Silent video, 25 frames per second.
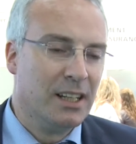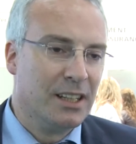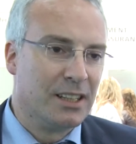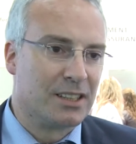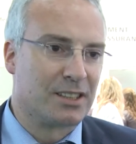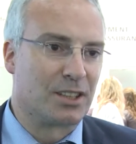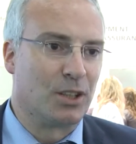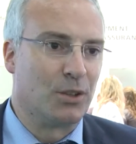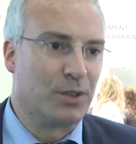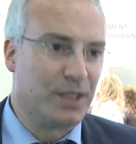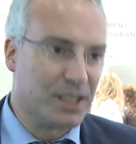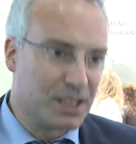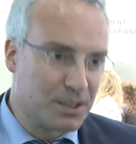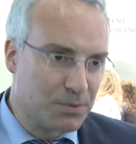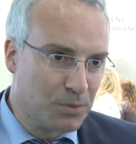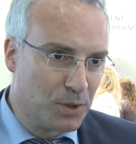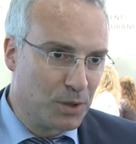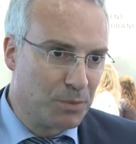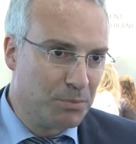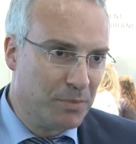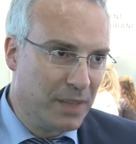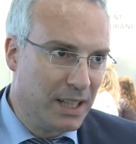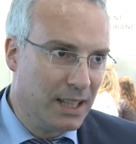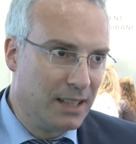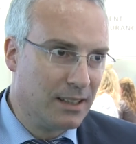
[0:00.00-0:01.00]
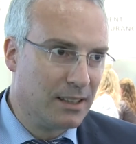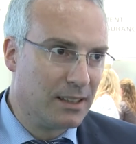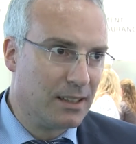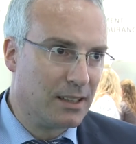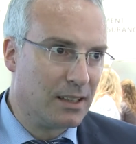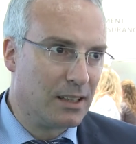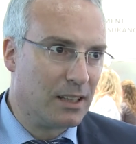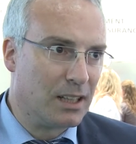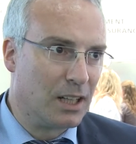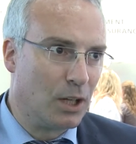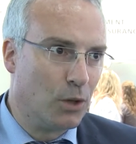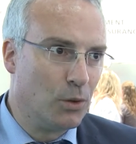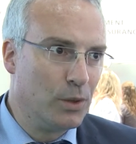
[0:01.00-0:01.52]
So this would mean
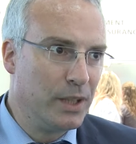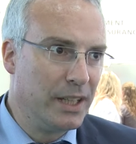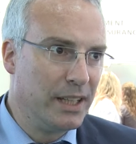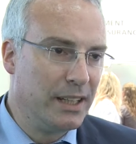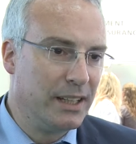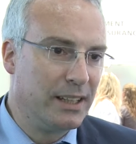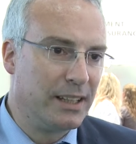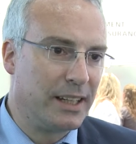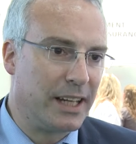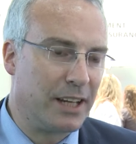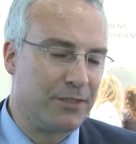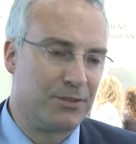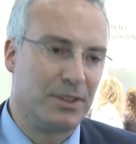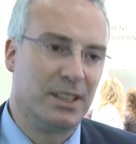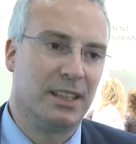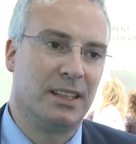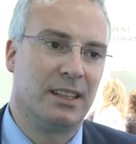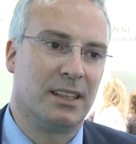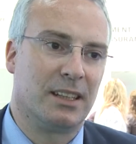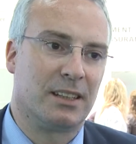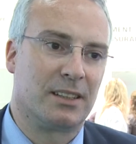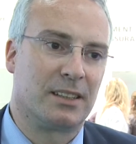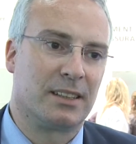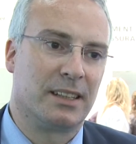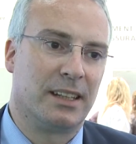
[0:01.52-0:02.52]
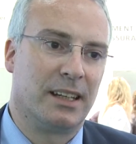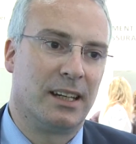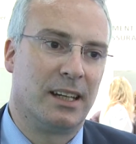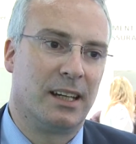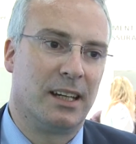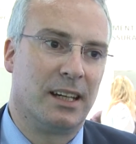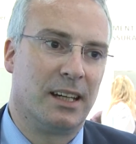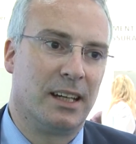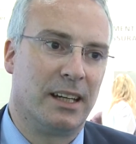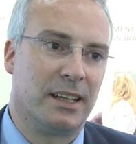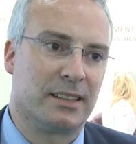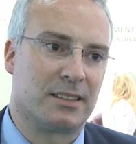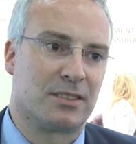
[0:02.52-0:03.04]
only having it
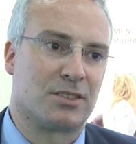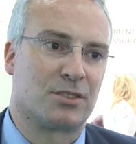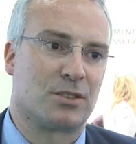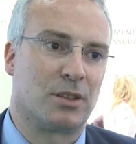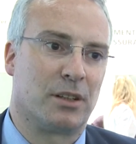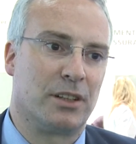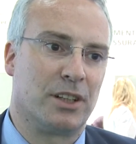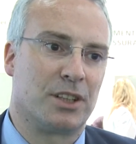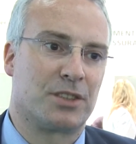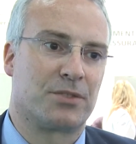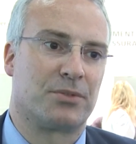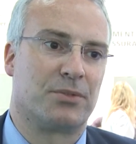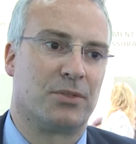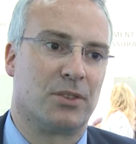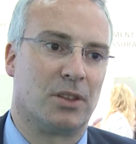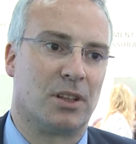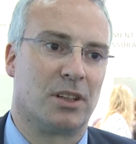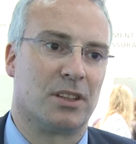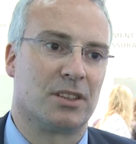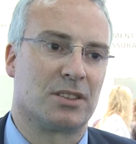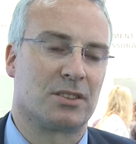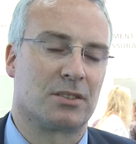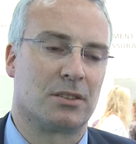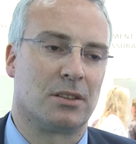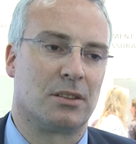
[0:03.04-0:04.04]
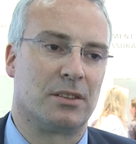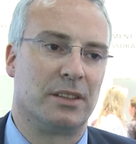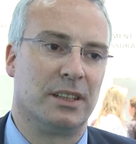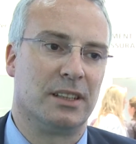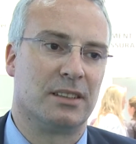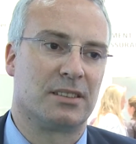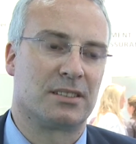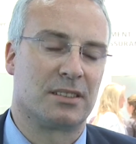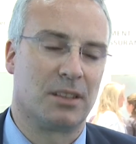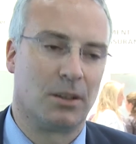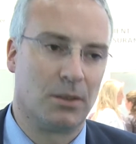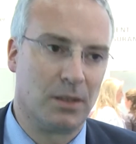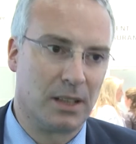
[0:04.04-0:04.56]
uh, as a storage for storing
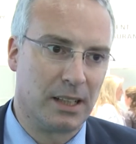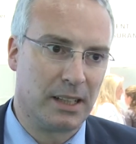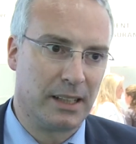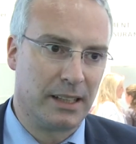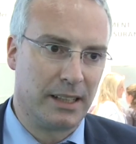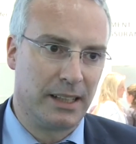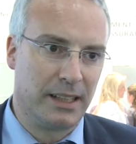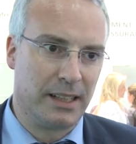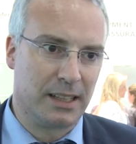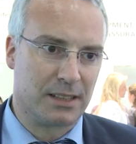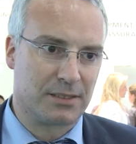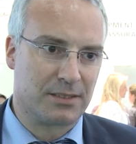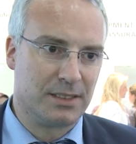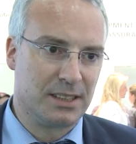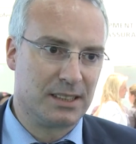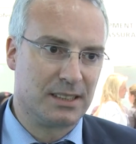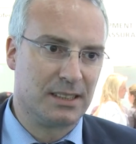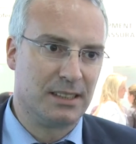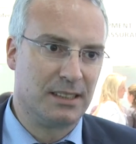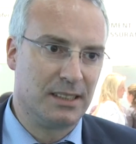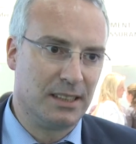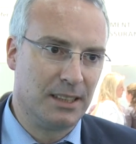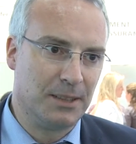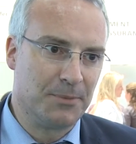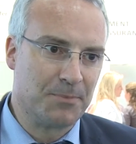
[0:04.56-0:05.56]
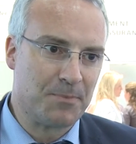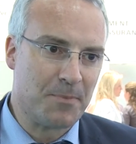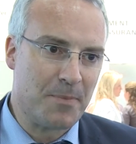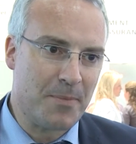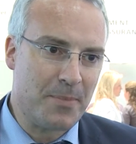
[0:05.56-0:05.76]
solar electricity.